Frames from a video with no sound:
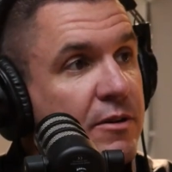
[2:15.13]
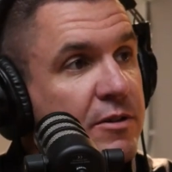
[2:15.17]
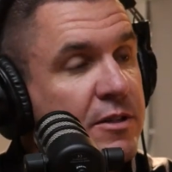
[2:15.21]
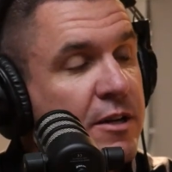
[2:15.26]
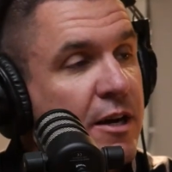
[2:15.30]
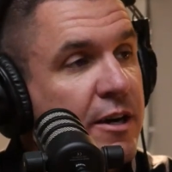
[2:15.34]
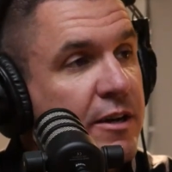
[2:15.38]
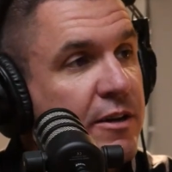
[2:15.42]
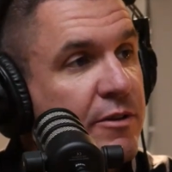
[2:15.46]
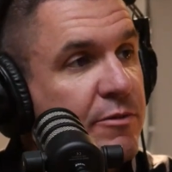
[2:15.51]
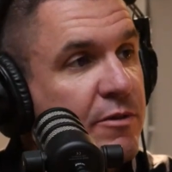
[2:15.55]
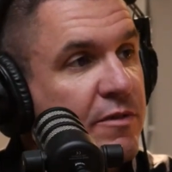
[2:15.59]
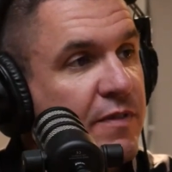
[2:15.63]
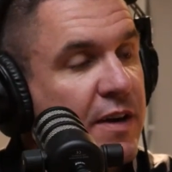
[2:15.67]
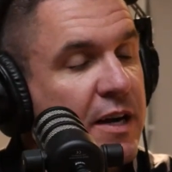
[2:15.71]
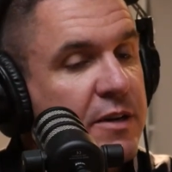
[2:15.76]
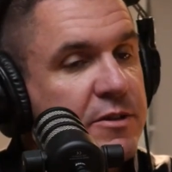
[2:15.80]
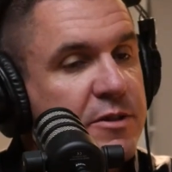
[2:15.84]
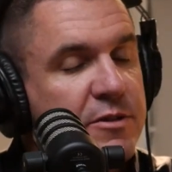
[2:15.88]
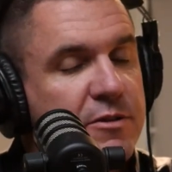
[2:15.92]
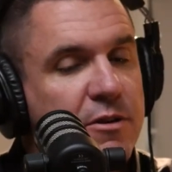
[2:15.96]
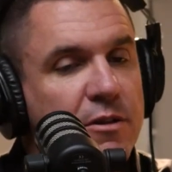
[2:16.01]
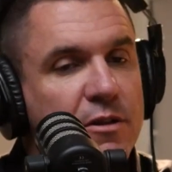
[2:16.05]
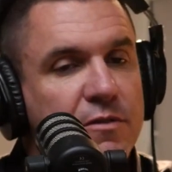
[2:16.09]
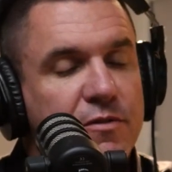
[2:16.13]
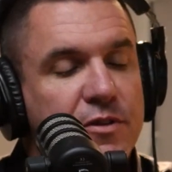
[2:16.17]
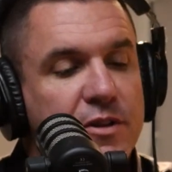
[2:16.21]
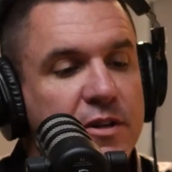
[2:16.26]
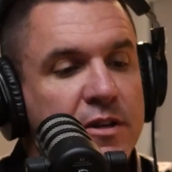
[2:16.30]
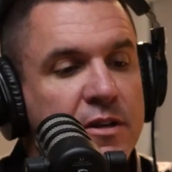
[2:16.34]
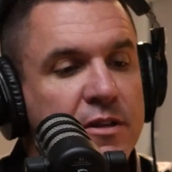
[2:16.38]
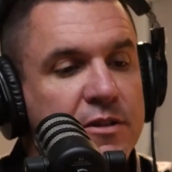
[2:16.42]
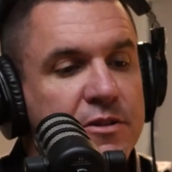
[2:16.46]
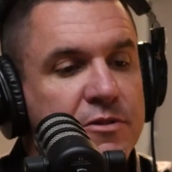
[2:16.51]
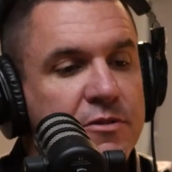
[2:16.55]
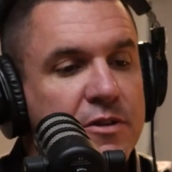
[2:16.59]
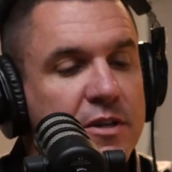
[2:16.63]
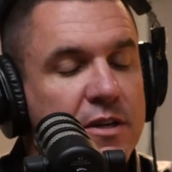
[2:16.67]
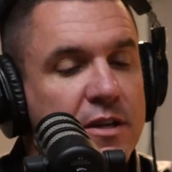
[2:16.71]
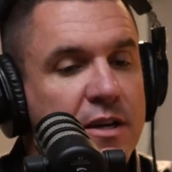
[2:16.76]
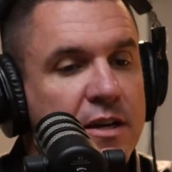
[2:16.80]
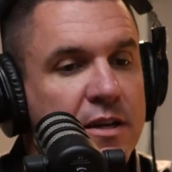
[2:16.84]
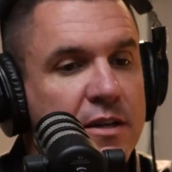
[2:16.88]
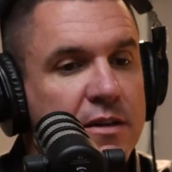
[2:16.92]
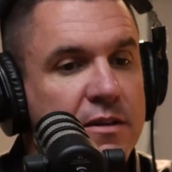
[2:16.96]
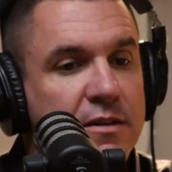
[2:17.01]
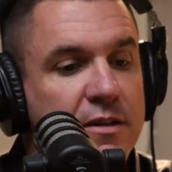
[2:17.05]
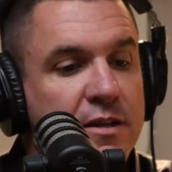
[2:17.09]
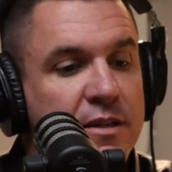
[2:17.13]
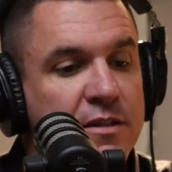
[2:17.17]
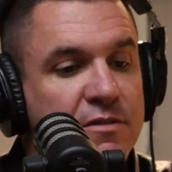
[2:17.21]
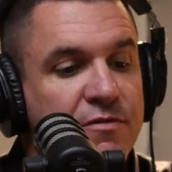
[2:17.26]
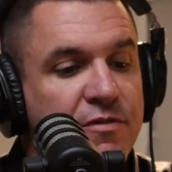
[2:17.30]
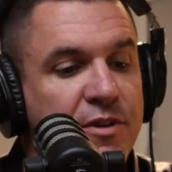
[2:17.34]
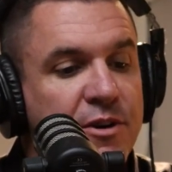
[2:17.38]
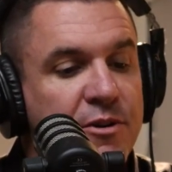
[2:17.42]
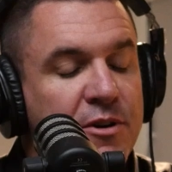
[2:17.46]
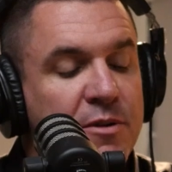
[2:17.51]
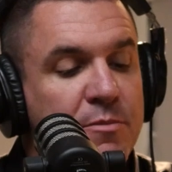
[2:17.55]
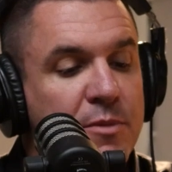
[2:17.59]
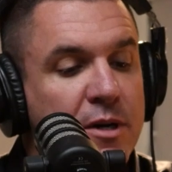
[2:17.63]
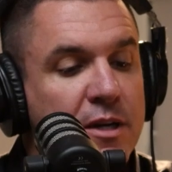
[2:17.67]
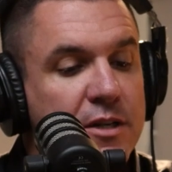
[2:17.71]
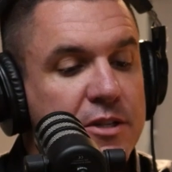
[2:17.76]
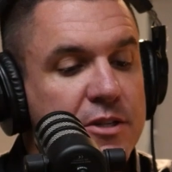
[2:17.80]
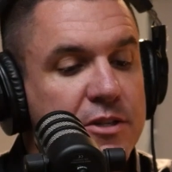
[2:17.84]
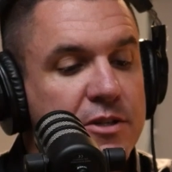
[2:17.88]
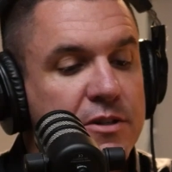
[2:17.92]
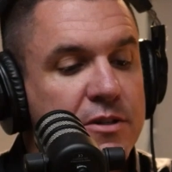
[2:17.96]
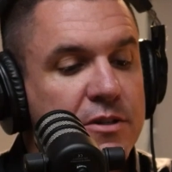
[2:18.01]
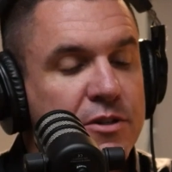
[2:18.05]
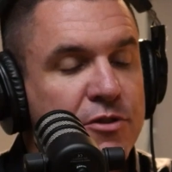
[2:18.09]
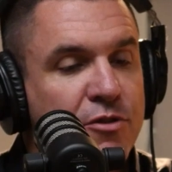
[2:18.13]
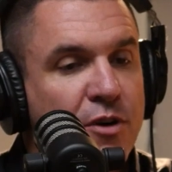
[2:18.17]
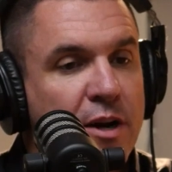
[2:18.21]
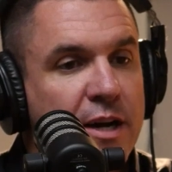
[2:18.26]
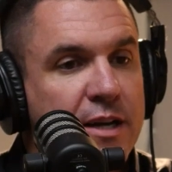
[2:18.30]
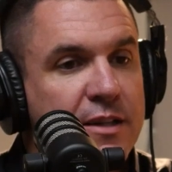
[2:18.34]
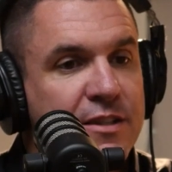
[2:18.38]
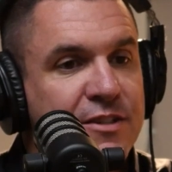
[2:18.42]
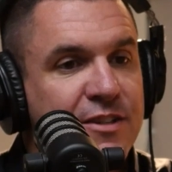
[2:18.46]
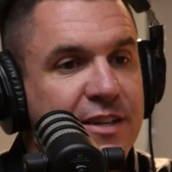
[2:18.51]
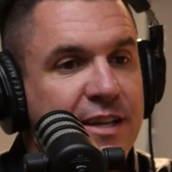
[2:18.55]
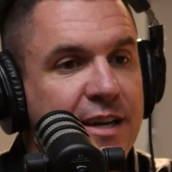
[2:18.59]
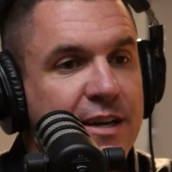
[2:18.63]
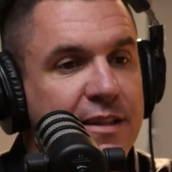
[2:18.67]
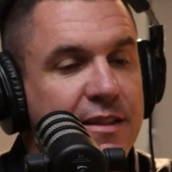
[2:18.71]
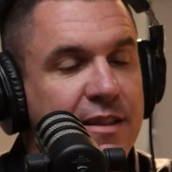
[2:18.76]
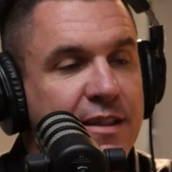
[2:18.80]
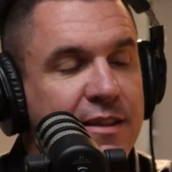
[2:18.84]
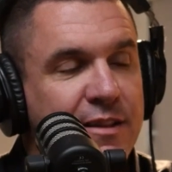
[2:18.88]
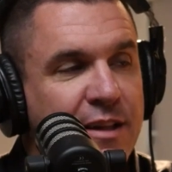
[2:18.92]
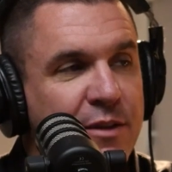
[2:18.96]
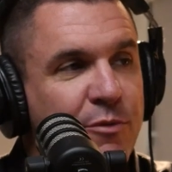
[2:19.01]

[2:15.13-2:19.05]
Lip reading: talking to advisors all over the country, and it's very much trying to get,